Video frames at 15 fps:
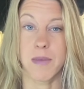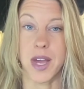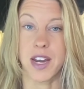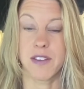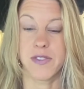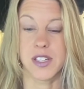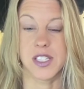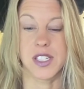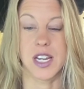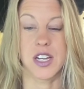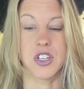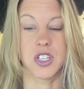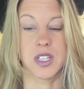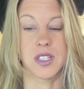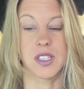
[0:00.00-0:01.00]

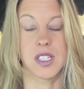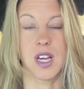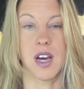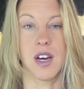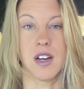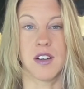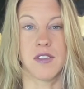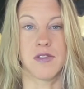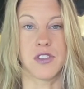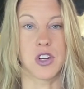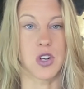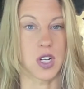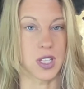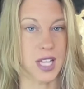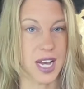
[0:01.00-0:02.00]
manifestations of
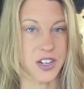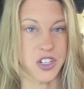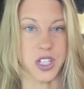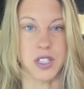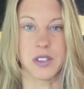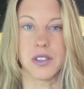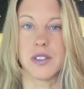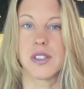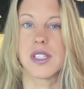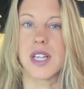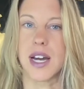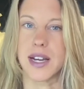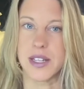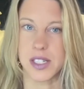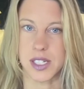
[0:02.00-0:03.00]
neurological
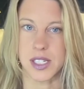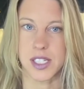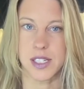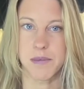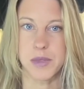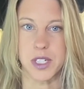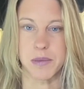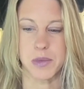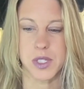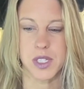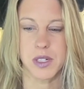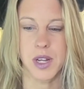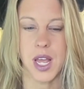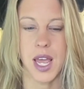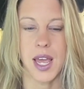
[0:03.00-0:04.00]
signs and
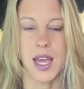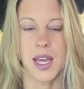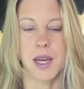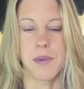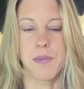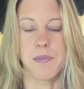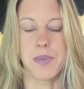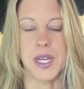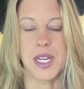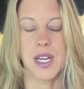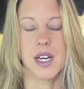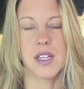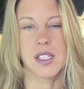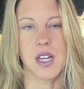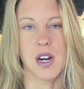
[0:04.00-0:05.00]
symptoms.
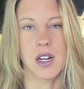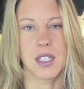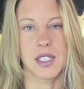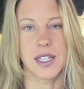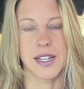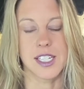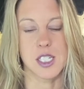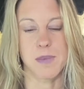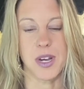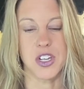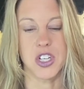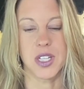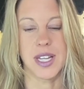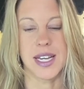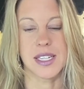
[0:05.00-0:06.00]
Because our clinic
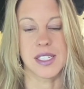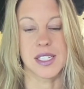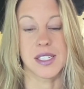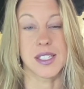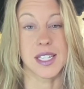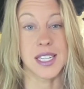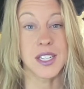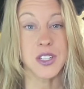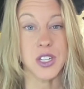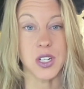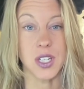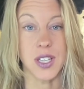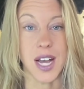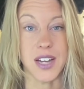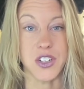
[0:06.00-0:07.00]
specializes in
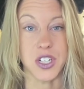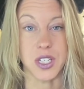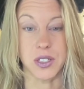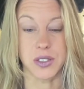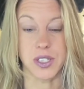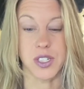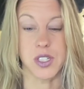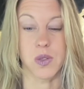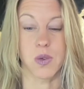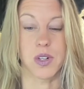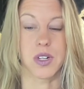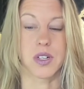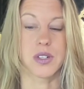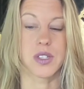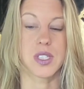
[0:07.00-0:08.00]
neurological
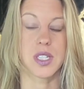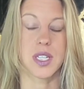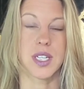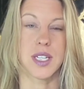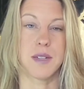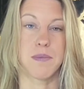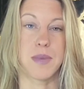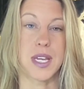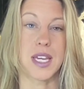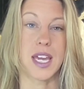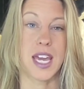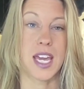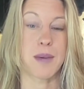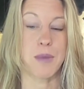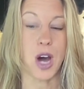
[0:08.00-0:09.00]
disorders, it
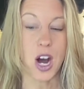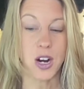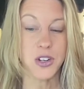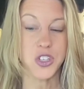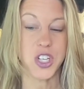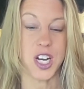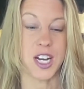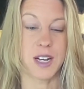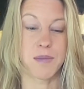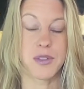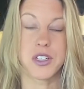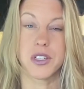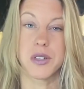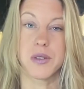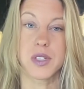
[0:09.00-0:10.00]
became our job
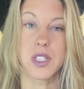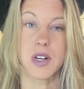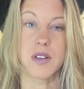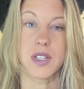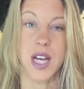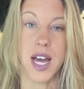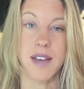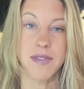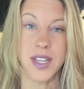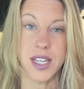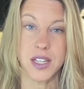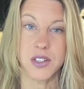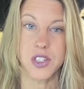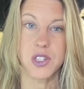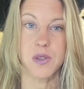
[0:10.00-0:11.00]
to start diving
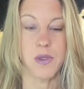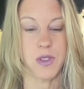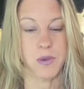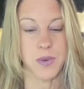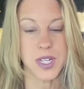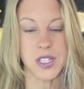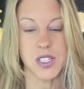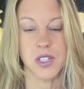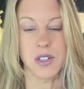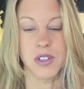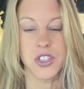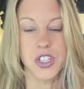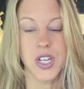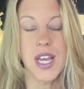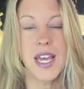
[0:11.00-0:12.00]
into the
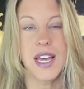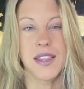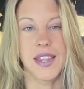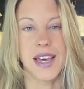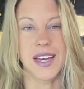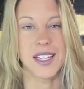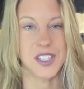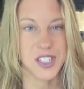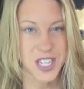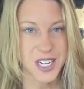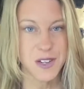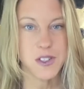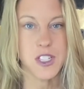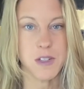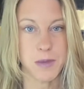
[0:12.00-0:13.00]
research that
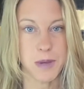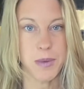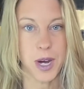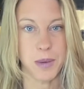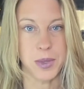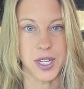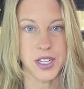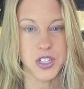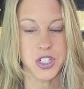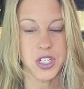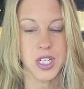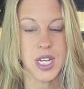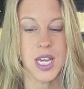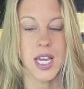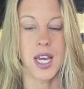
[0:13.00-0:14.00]
continues to be
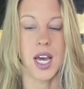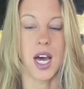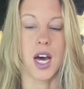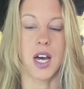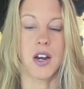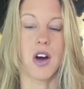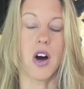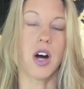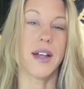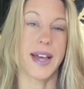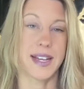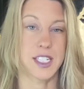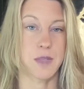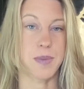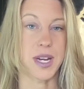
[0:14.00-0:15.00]
published on all
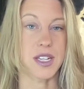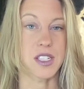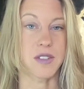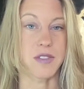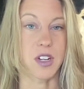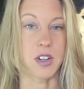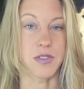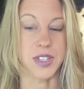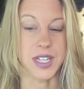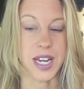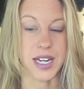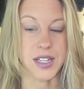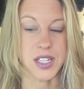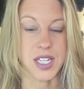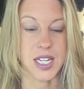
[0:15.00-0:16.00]
aspects of
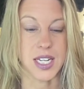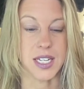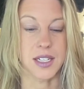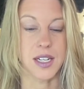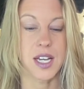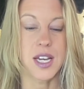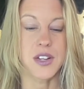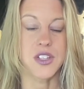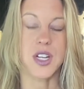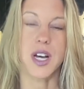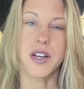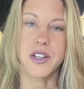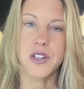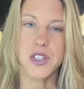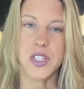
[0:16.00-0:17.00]
COVID-19
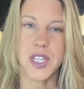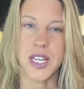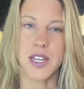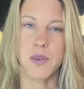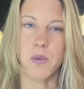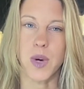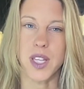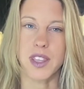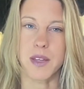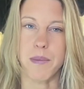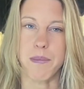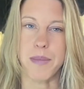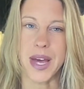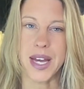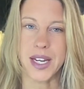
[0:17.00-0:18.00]
to understand what the
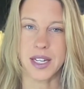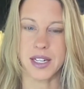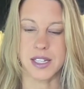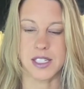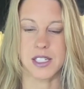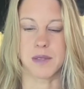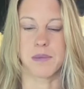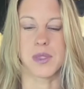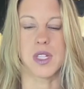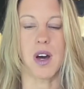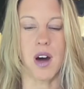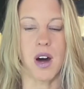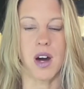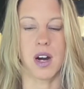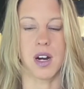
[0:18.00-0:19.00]
mechanisms
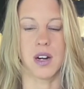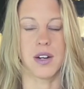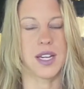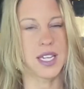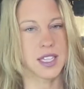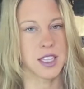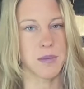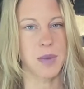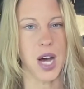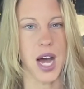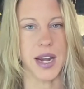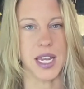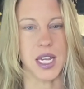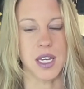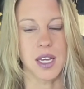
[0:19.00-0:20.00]
are in the
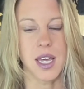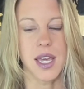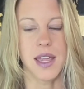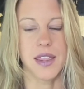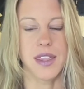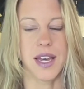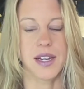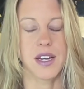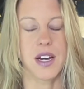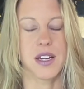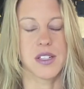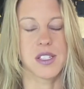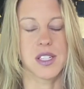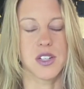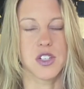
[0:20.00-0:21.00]
body that
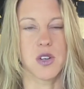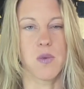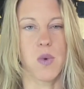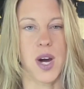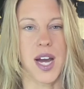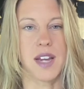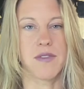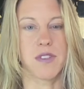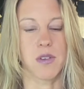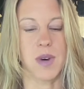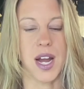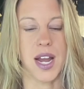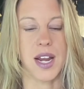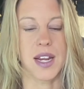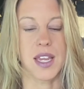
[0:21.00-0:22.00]
cause such a wide
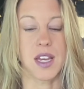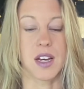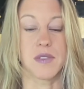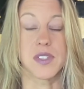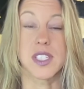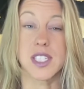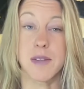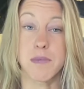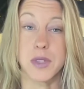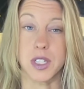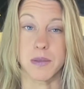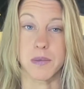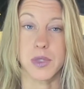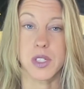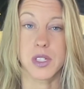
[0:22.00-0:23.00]
variety of
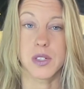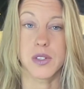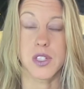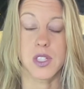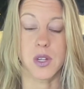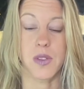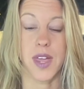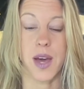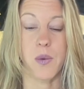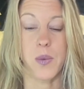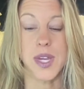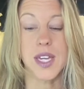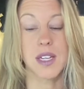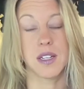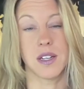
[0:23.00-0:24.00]
symptoms so that
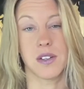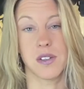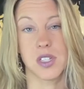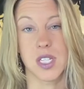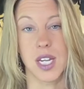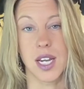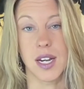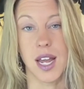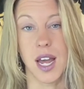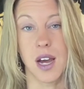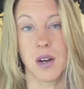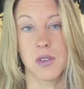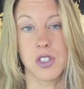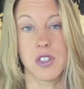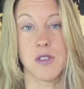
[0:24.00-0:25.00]
we could understand
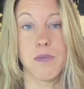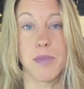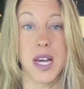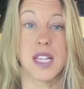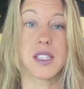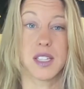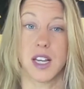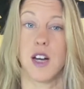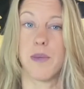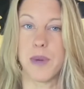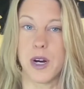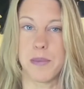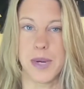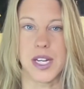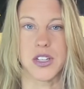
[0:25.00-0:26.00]
how to best help
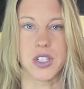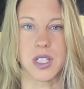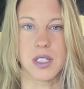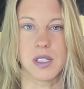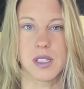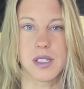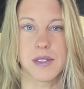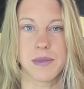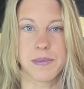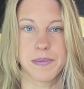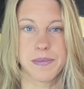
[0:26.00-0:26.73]
our patients.